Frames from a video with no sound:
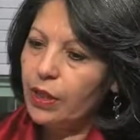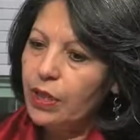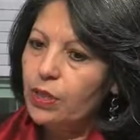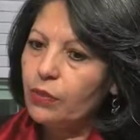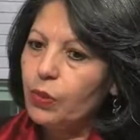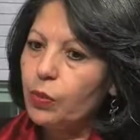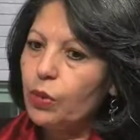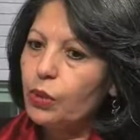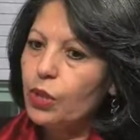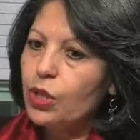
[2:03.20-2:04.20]
in the rest of the
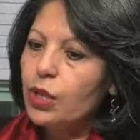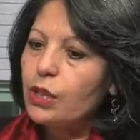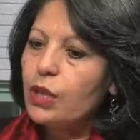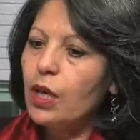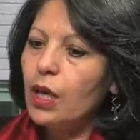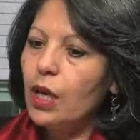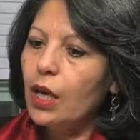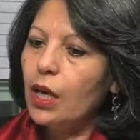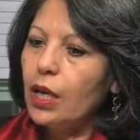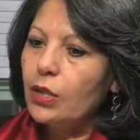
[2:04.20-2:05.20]
book, which is
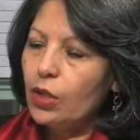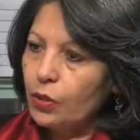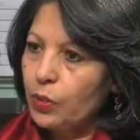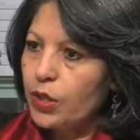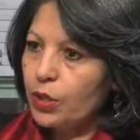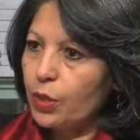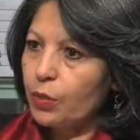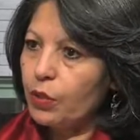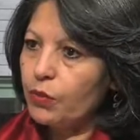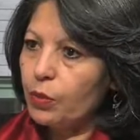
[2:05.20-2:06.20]
it's not a
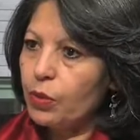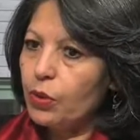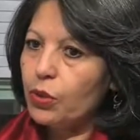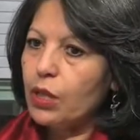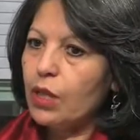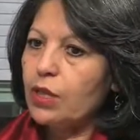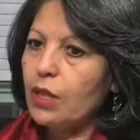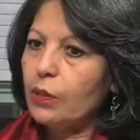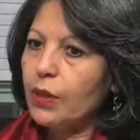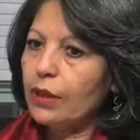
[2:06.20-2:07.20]
prescriptive approach.
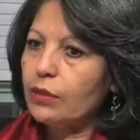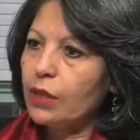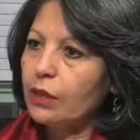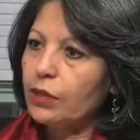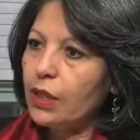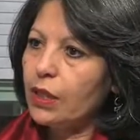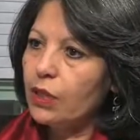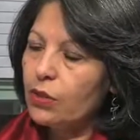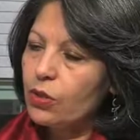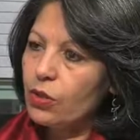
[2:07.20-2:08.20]
It's about giving
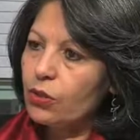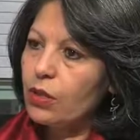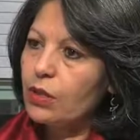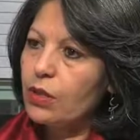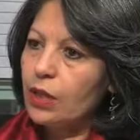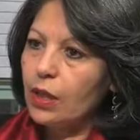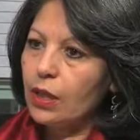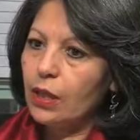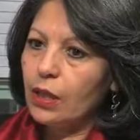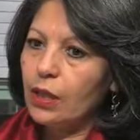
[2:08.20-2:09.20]
students
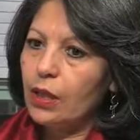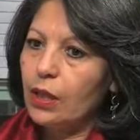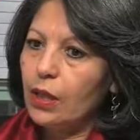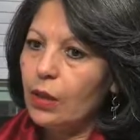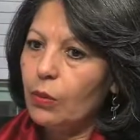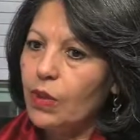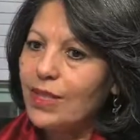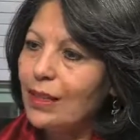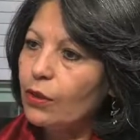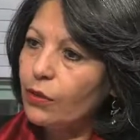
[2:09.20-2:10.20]
a
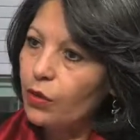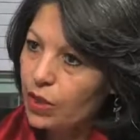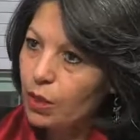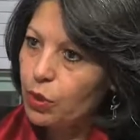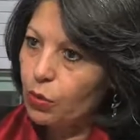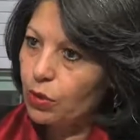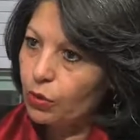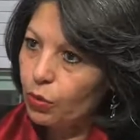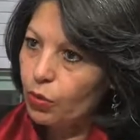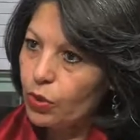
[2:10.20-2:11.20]
set of conceptual
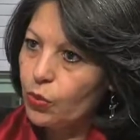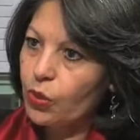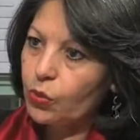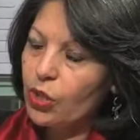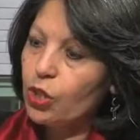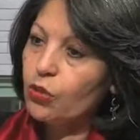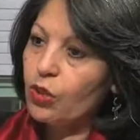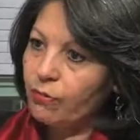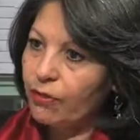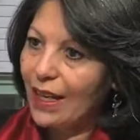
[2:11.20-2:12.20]
tools with which
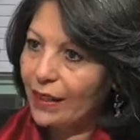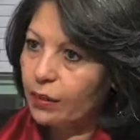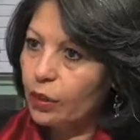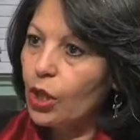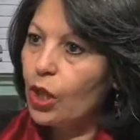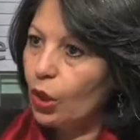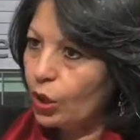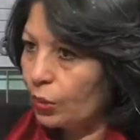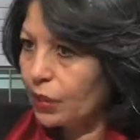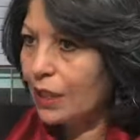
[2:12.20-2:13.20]
to reflect
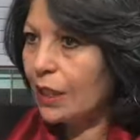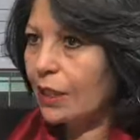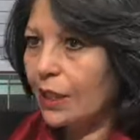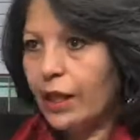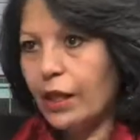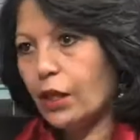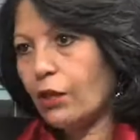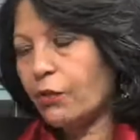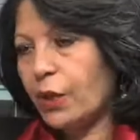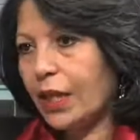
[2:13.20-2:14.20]
on a particular area
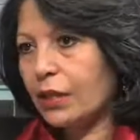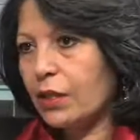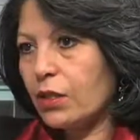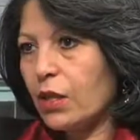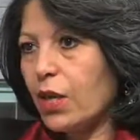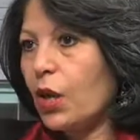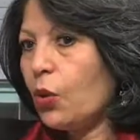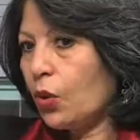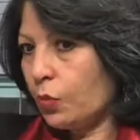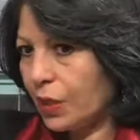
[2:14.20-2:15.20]
of practice
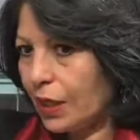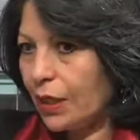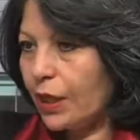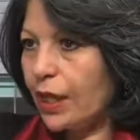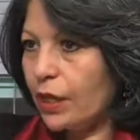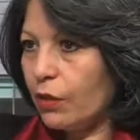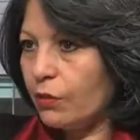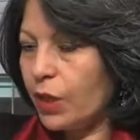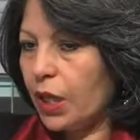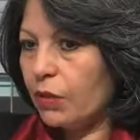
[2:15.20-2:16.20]
or a particular area
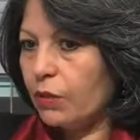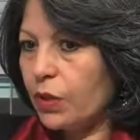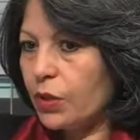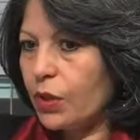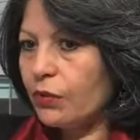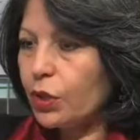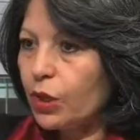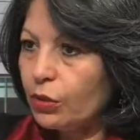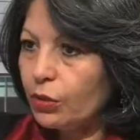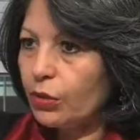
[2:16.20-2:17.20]
of behavior. So I've
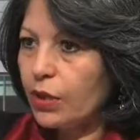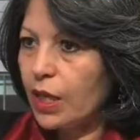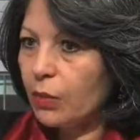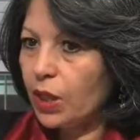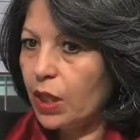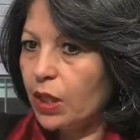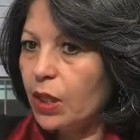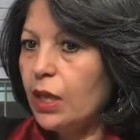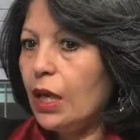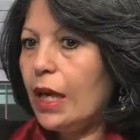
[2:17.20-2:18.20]
tried to do the same
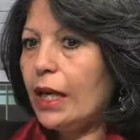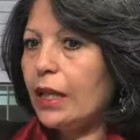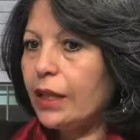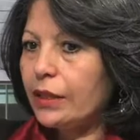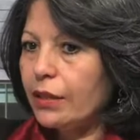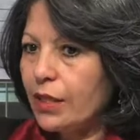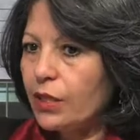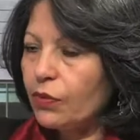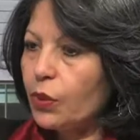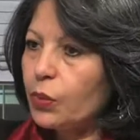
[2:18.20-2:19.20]
here, and like the
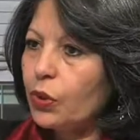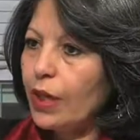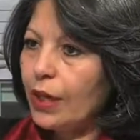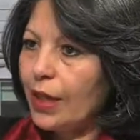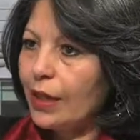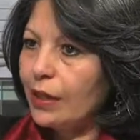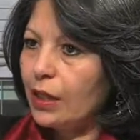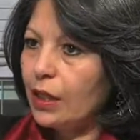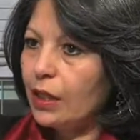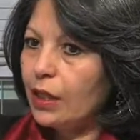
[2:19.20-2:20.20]
rest of the book, again,
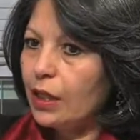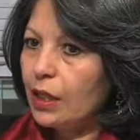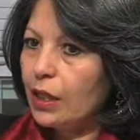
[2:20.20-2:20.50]
the